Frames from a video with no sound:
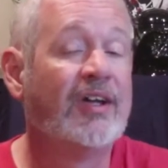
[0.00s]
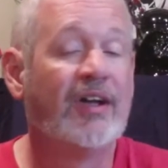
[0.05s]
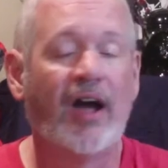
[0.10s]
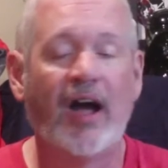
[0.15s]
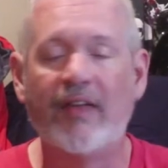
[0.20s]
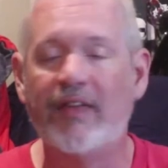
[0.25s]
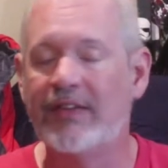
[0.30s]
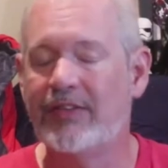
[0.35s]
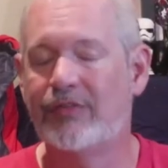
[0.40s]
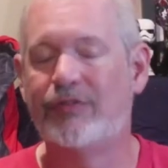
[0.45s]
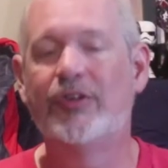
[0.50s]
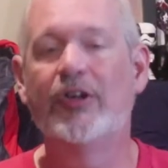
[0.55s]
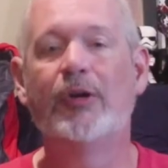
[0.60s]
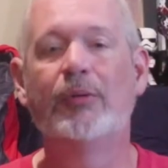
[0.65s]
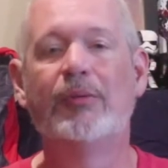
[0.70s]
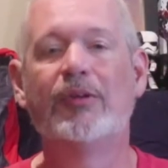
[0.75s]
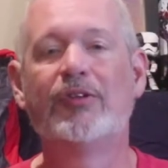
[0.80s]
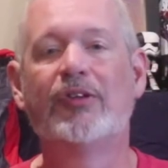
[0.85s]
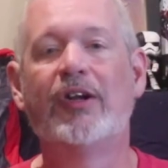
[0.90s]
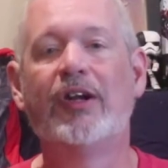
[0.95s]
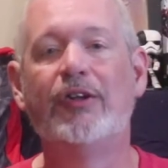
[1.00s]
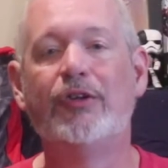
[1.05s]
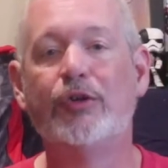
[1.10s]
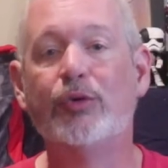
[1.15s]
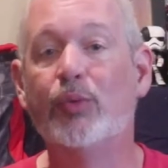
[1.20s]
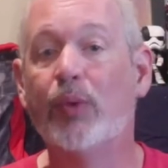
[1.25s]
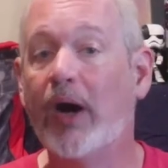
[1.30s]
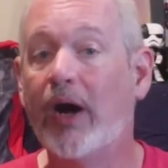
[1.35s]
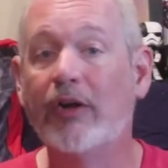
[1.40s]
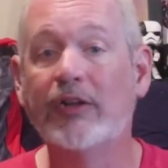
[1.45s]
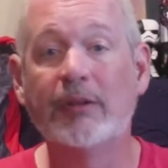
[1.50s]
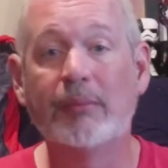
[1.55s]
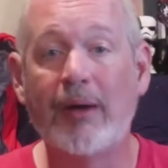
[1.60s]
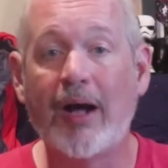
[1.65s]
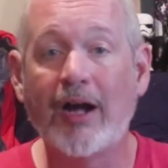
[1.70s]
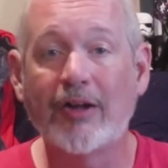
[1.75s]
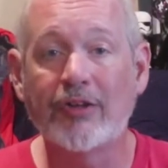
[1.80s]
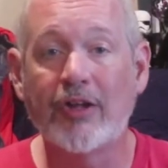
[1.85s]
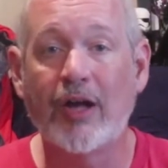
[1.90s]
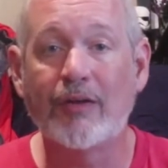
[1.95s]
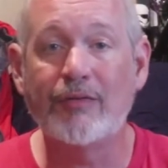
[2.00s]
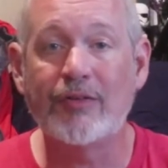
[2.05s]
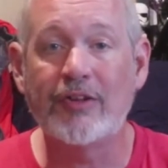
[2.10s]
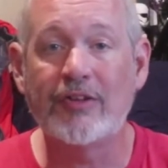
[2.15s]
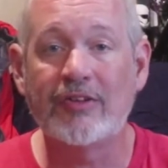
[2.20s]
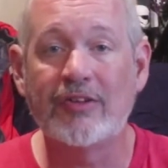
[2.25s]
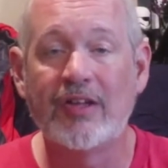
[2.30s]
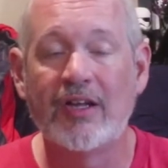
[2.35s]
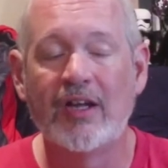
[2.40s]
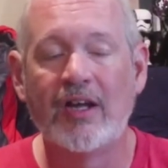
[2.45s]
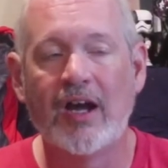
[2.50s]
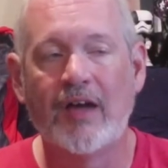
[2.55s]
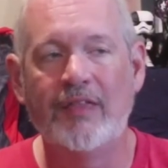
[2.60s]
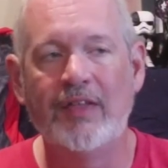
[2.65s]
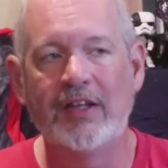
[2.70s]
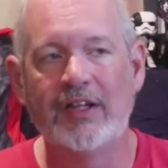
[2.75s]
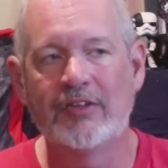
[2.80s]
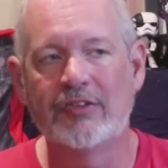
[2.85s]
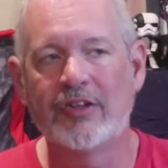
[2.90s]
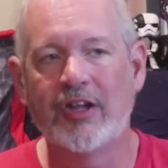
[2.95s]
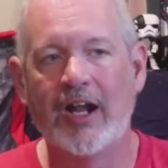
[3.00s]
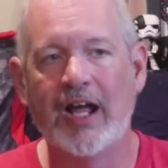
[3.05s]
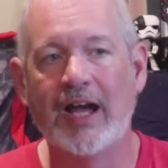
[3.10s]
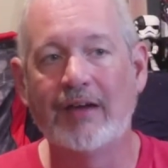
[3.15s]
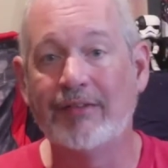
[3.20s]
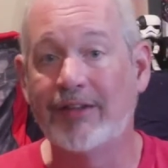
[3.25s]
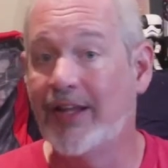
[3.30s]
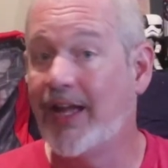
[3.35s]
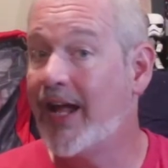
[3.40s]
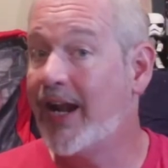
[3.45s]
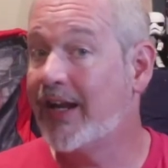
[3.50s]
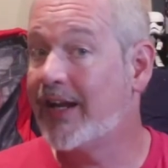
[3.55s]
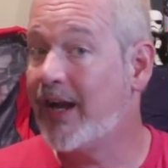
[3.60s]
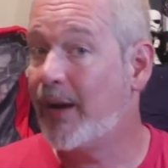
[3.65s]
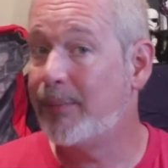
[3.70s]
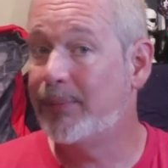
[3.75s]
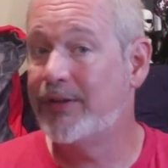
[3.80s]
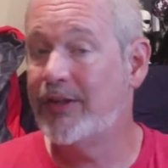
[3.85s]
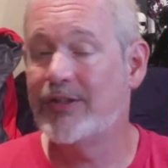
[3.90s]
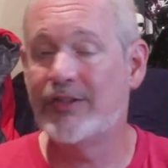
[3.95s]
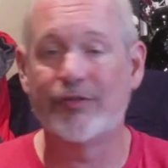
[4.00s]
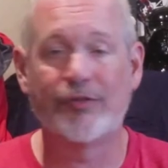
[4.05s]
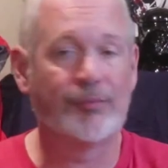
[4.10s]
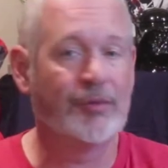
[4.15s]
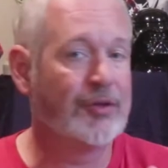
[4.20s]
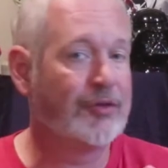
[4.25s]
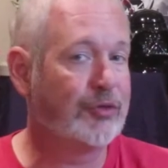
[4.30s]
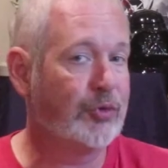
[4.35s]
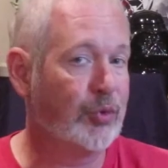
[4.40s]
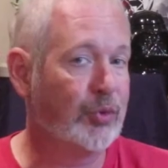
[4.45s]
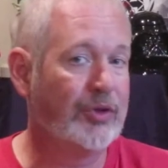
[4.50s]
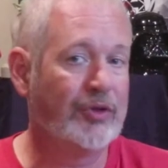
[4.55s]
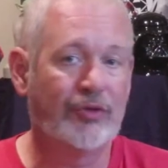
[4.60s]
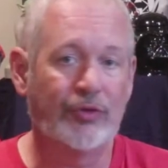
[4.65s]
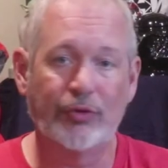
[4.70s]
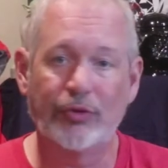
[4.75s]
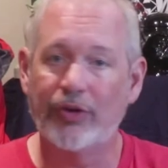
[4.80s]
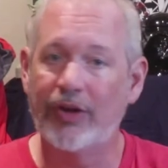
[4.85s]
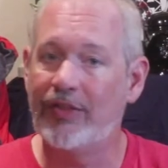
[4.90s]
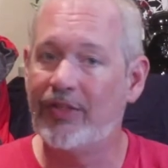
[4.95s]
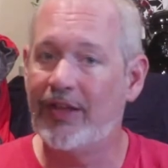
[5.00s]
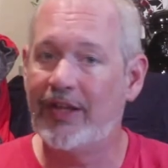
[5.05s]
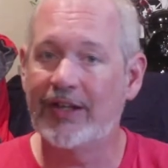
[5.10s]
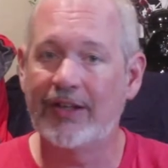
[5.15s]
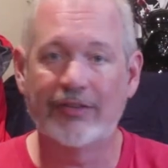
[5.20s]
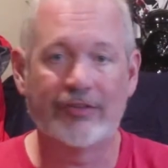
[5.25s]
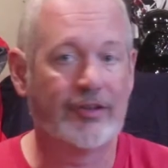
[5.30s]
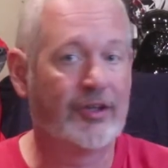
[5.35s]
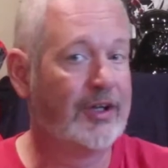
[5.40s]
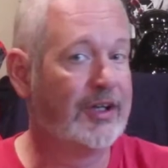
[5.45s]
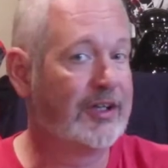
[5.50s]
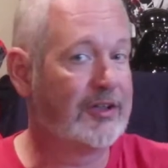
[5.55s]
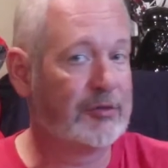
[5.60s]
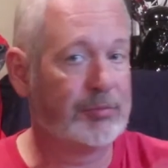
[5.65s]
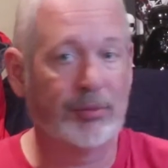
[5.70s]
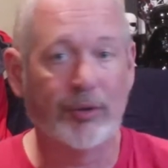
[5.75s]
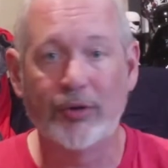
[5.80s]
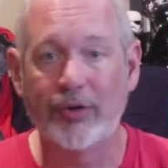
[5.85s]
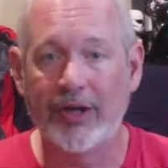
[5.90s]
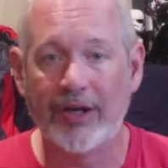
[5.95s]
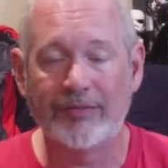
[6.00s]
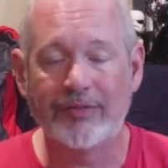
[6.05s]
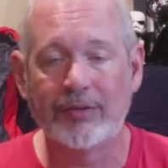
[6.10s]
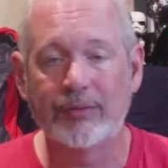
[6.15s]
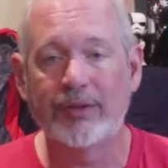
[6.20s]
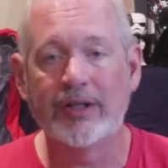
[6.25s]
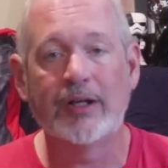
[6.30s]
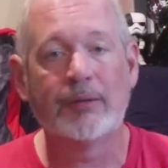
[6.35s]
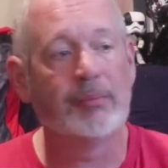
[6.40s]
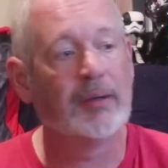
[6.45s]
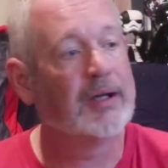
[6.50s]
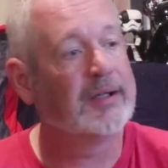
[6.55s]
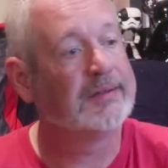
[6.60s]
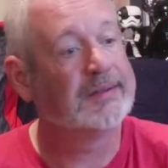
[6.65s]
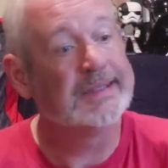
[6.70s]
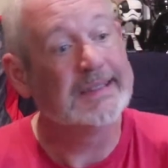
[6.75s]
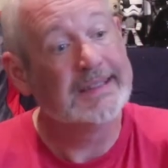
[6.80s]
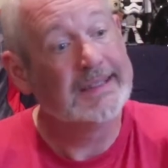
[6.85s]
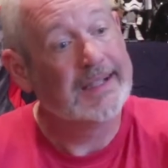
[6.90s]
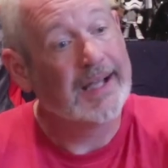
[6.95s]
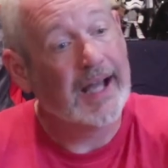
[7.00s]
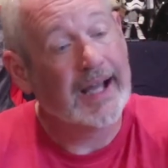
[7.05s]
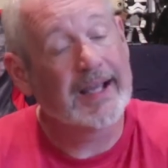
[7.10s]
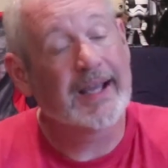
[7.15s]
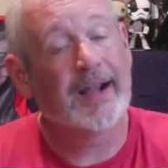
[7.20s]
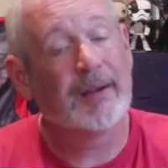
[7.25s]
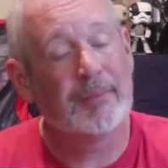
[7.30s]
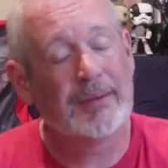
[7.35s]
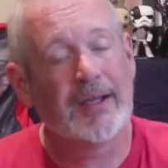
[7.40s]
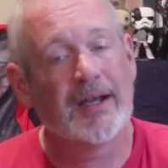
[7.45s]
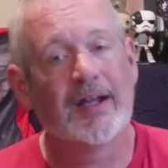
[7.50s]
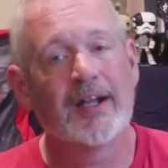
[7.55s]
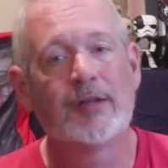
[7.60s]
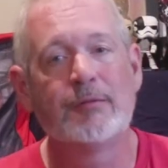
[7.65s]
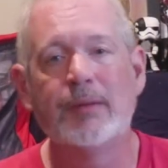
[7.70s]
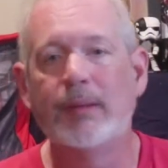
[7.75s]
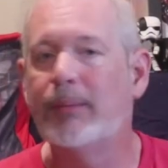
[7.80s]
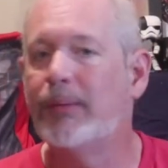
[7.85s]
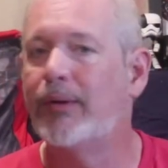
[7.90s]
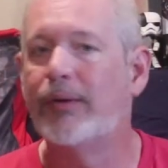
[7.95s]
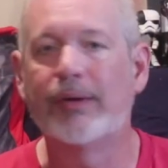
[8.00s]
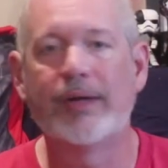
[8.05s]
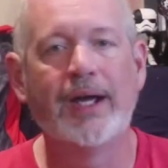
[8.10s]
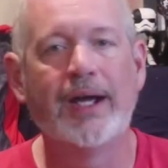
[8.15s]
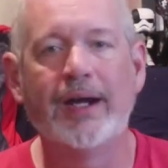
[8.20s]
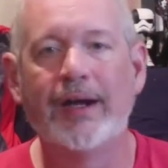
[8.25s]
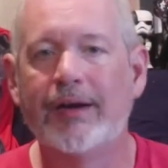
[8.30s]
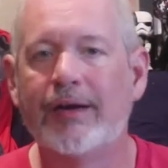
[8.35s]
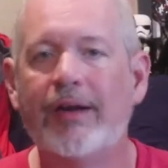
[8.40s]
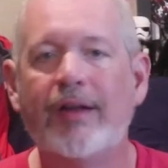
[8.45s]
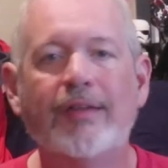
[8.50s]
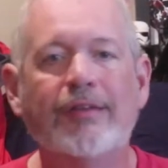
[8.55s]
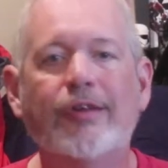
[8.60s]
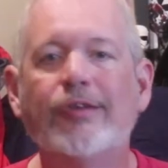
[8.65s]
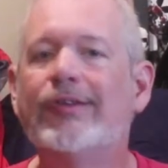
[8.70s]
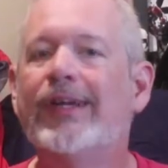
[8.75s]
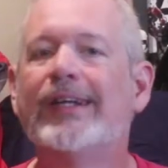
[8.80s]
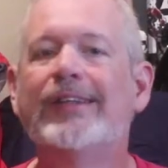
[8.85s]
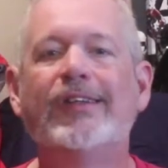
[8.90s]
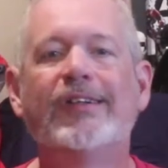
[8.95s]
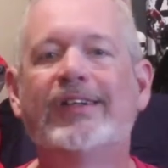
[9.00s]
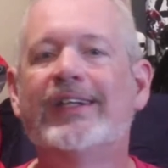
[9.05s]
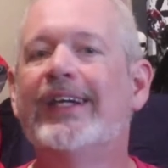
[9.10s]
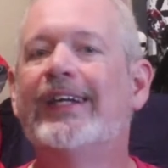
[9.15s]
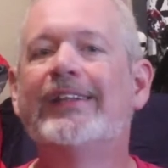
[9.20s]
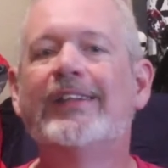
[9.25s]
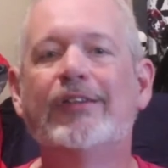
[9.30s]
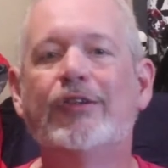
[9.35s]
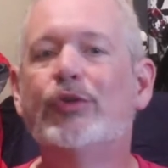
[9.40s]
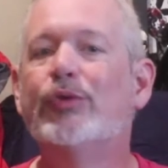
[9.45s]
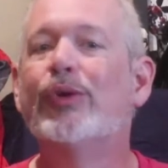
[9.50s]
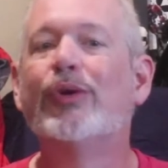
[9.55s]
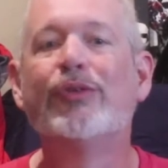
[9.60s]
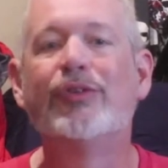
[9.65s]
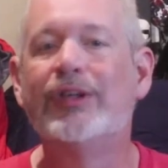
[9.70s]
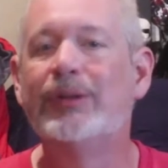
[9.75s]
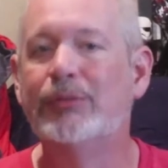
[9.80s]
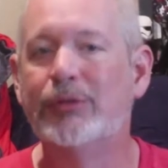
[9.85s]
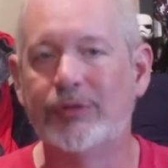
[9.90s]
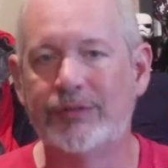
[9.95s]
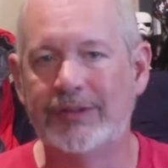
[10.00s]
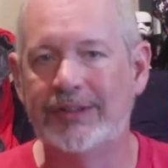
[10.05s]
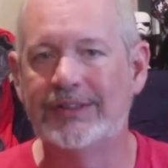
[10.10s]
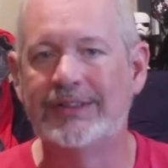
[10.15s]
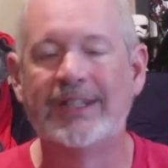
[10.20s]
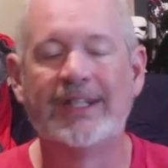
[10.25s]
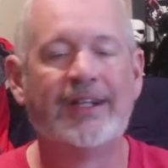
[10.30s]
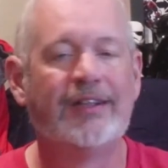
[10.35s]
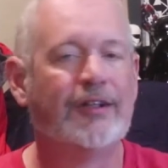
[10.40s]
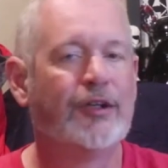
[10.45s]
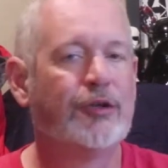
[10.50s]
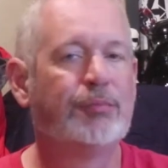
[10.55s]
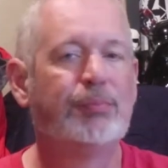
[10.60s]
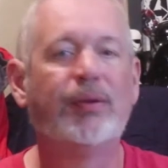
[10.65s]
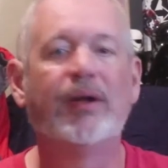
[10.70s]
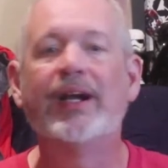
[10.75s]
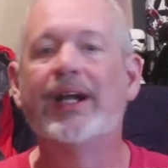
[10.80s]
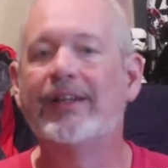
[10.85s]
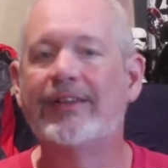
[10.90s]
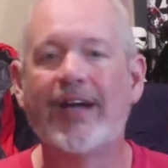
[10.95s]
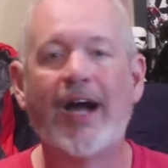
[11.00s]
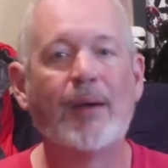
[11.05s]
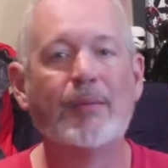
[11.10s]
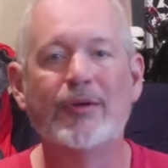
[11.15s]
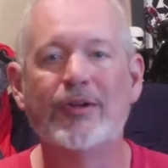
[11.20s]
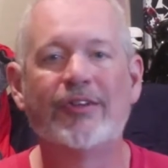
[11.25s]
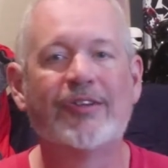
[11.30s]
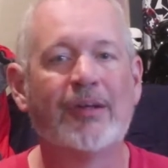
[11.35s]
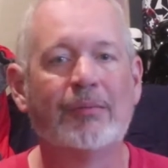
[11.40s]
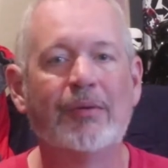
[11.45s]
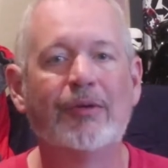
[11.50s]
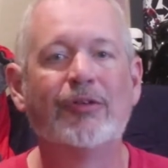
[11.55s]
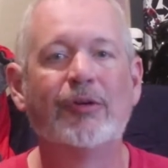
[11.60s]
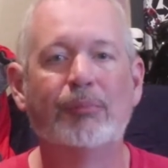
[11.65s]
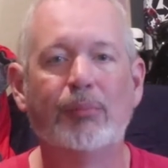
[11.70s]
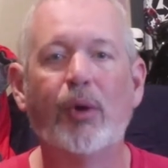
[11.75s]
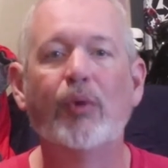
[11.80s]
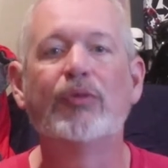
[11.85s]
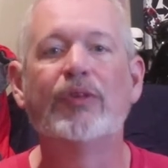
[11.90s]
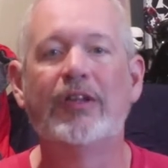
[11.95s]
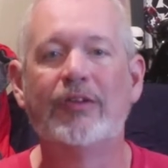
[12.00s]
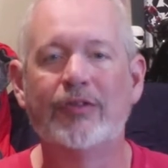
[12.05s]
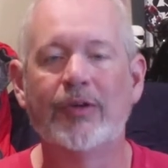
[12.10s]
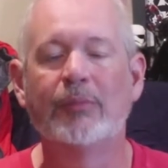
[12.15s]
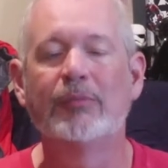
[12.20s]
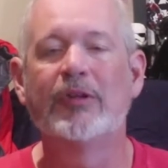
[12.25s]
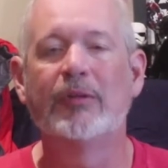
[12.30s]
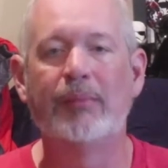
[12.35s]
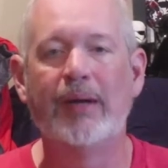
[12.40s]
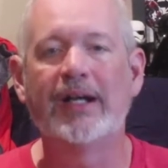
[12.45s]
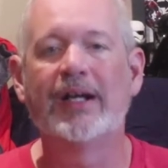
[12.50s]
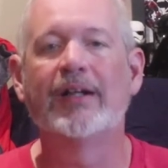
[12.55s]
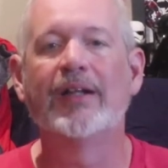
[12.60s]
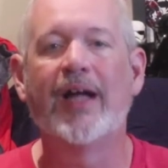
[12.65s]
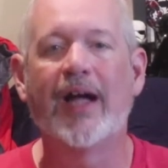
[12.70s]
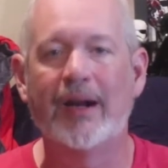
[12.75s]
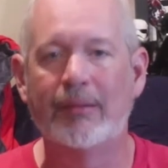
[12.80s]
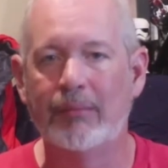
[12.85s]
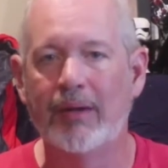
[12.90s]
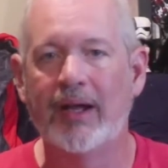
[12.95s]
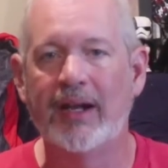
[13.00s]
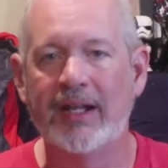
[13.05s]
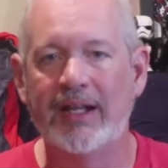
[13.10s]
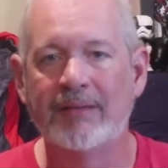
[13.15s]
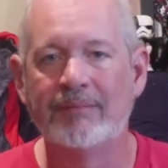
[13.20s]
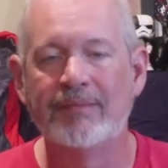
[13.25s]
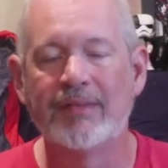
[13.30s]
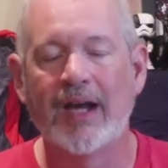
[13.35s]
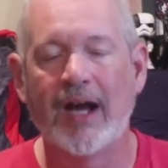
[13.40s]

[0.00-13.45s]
I think the film is going to do well in the box office. I think it's going to have a lot of competition from this Toy Story thing. It's going to explode everywhere, but I got to be honest, people don't care. They'll take their kids to two or three movies. There's plenty of time during the summer for both these films to make a lot of money.